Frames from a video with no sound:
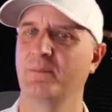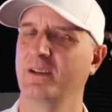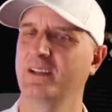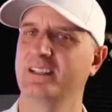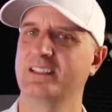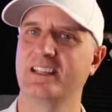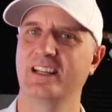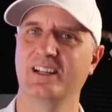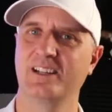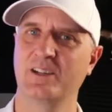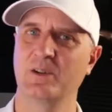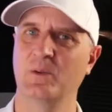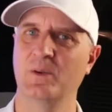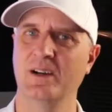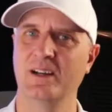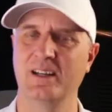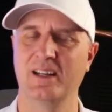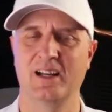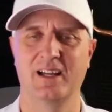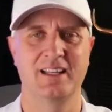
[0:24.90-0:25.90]
going to tell you
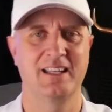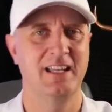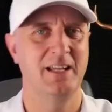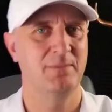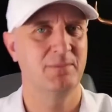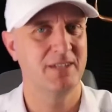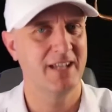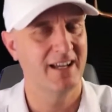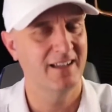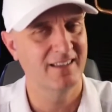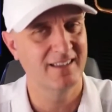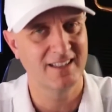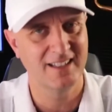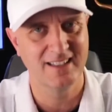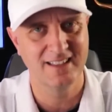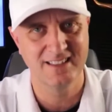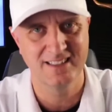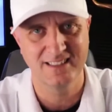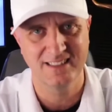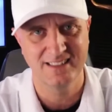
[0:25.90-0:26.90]
what, I keep telling
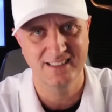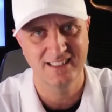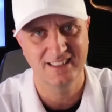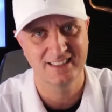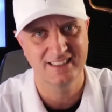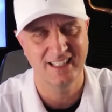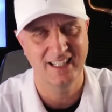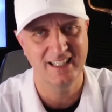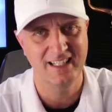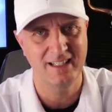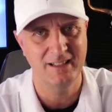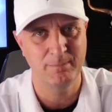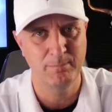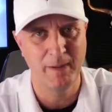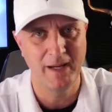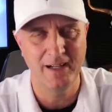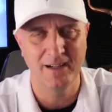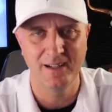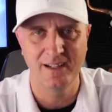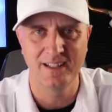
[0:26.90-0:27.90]
you, this is an exciting
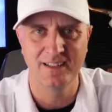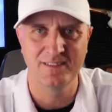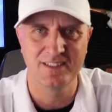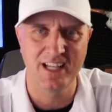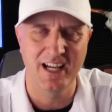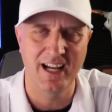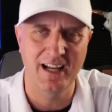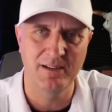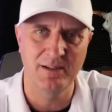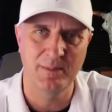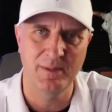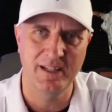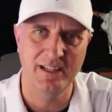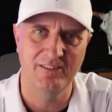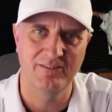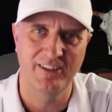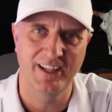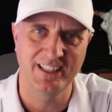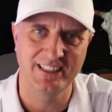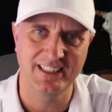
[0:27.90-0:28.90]
period of time to be
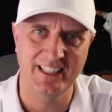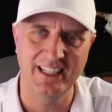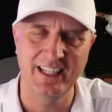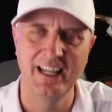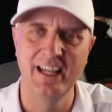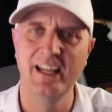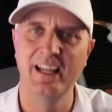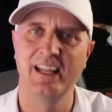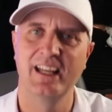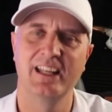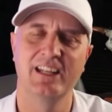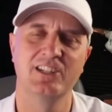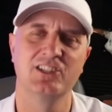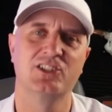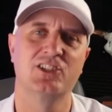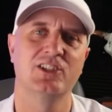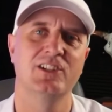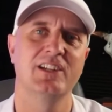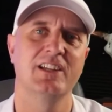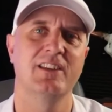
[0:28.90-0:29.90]
investing. It is
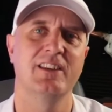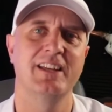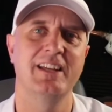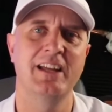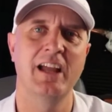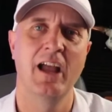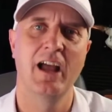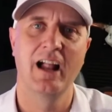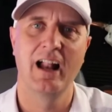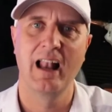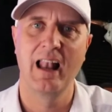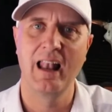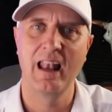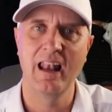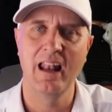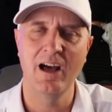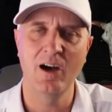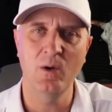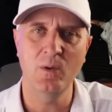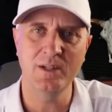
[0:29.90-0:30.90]
during the
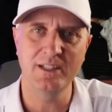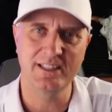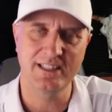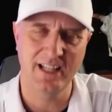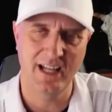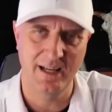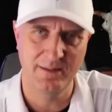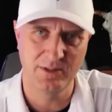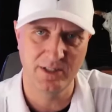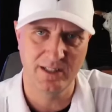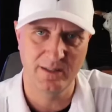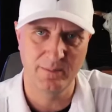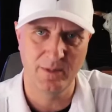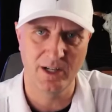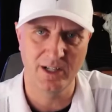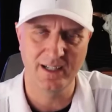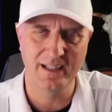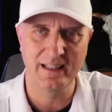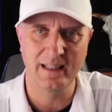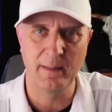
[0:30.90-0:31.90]
lowest times in the
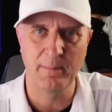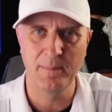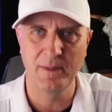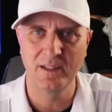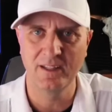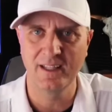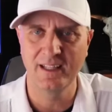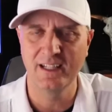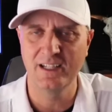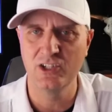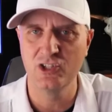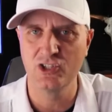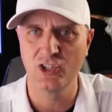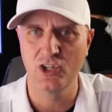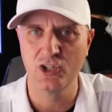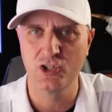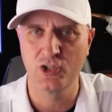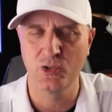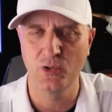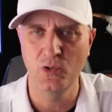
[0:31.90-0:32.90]
market that millionaires
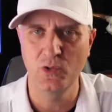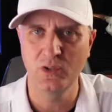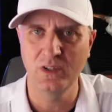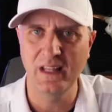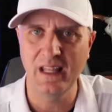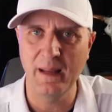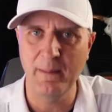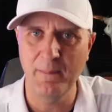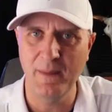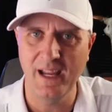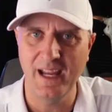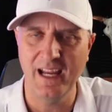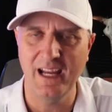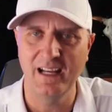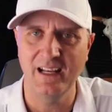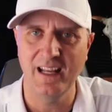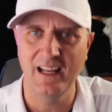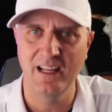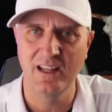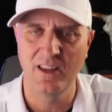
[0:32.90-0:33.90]
are truly
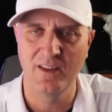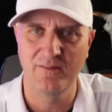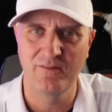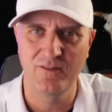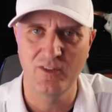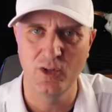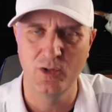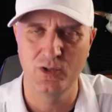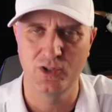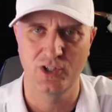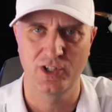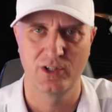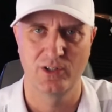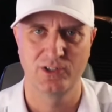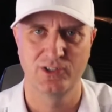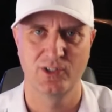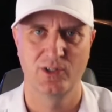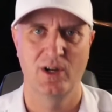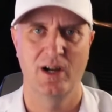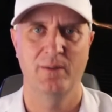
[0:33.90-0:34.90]
made in the future.
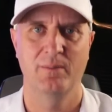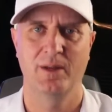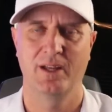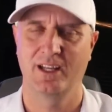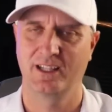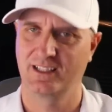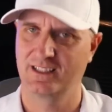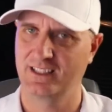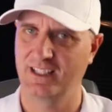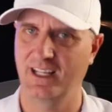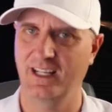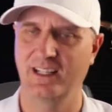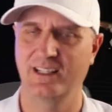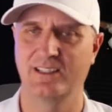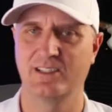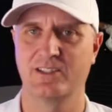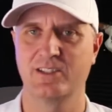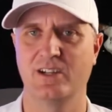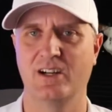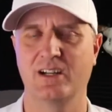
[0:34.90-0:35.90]
So I'm excited
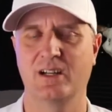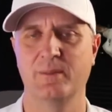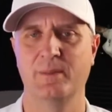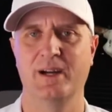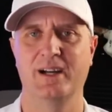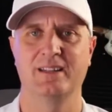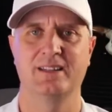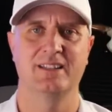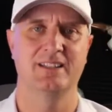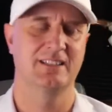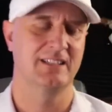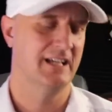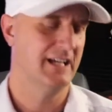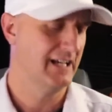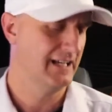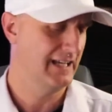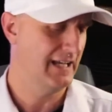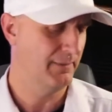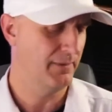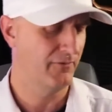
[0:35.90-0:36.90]
to talk about this.
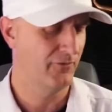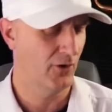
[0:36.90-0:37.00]
Now,